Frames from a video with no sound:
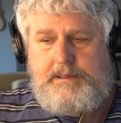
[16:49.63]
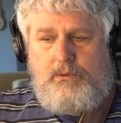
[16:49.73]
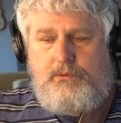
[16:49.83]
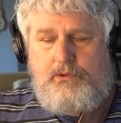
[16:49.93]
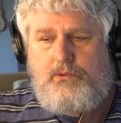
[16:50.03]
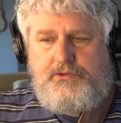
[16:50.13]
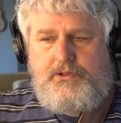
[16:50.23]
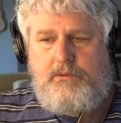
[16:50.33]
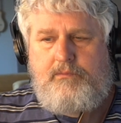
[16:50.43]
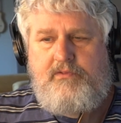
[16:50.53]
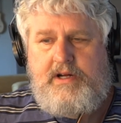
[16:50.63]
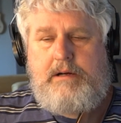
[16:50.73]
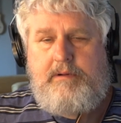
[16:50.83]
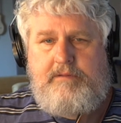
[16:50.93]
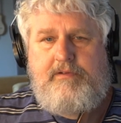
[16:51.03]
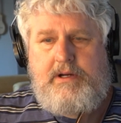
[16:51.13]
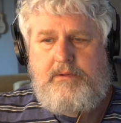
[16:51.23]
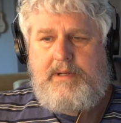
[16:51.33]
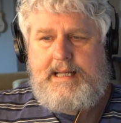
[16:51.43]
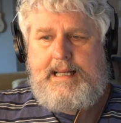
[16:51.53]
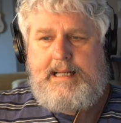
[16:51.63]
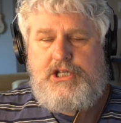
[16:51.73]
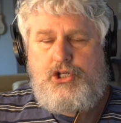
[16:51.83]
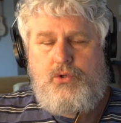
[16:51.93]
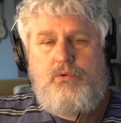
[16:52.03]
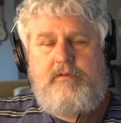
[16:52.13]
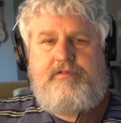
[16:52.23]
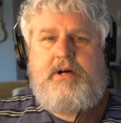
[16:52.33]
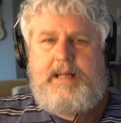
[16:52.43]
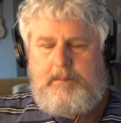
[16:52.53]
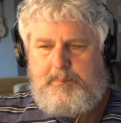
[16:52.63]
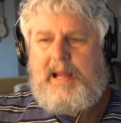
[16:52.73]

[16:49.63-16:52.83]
those are very, very unifying,